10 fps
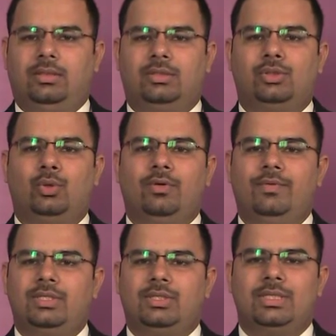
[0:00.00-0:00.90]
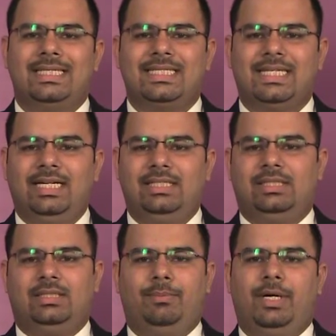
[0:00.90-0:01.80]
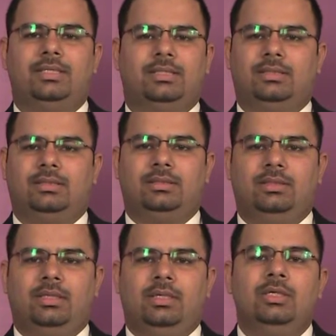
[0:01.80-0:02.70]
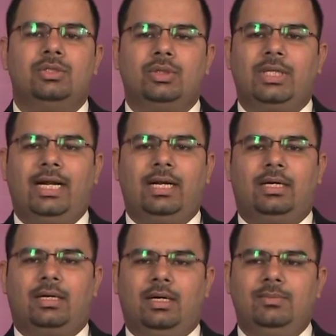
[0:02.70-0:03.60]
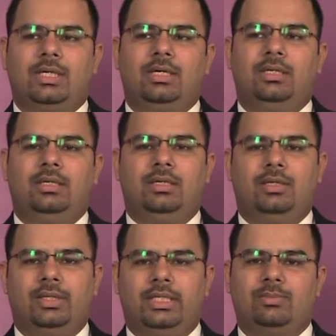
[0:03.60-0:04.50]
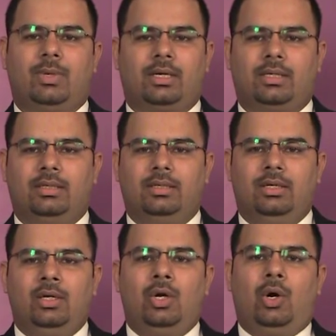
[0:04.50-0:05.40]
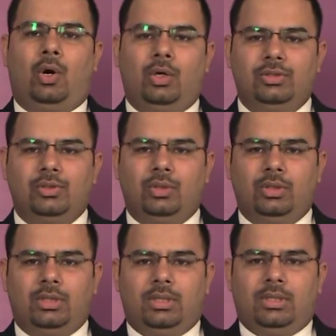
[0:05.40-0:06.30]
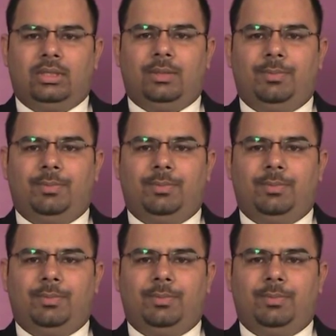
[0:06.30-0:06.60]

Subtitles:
store which sells medicines. So that comes under this market. Also, the